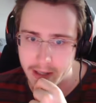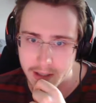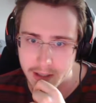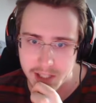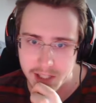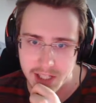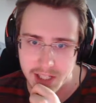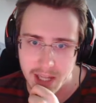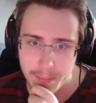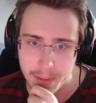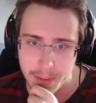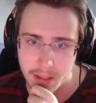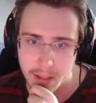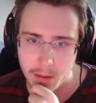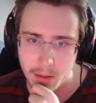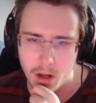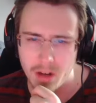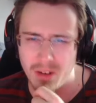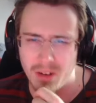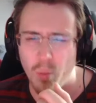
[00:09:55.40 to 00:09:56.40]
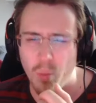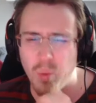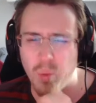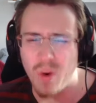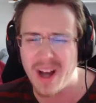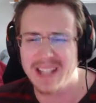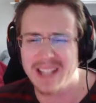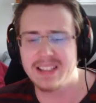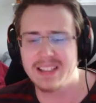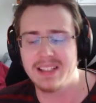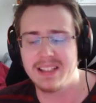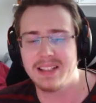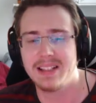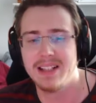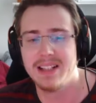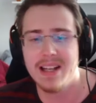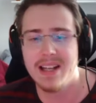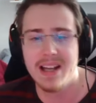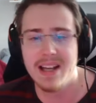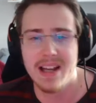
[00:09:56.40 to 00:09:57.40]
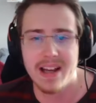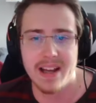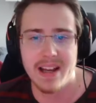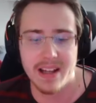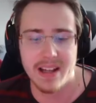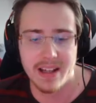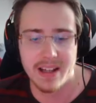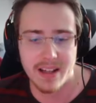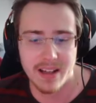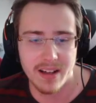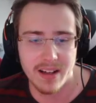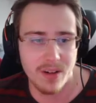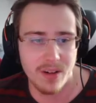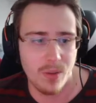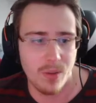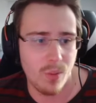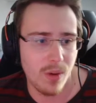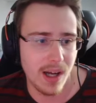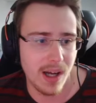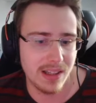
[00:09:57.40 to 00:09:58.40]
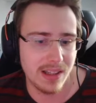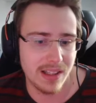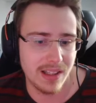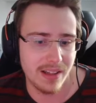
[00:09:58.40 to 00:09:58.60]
step it up. What? What the